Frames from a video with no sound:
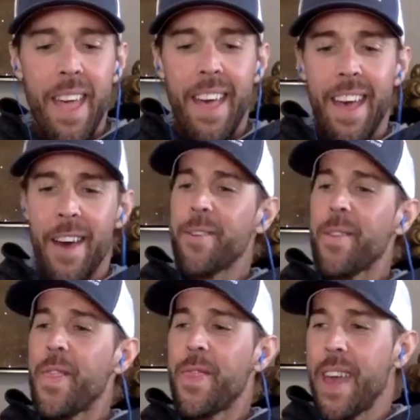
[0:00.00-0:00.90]
Heather,
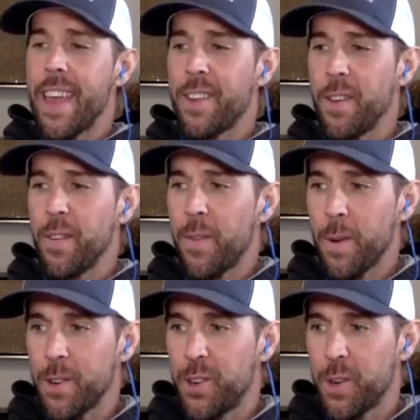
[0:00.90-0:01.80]
thank you
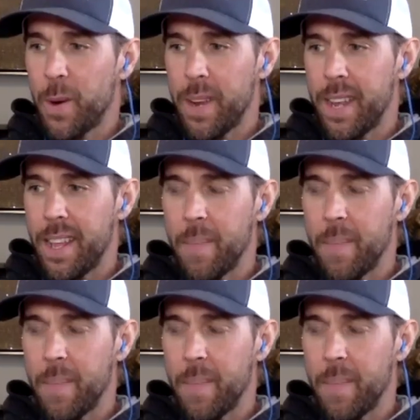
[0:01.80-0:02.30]
for joining